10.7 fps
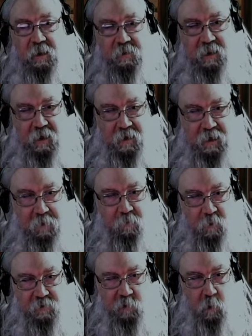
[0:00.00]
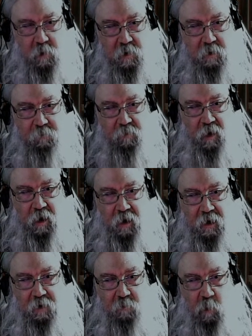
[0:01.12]
it's got a name for a story.
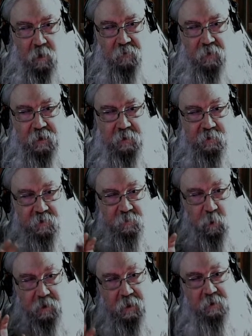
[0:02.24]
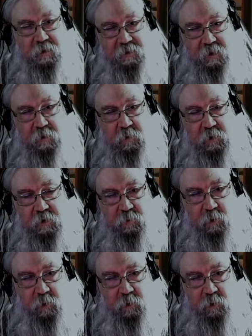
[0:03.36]
I have one that is for contest entries,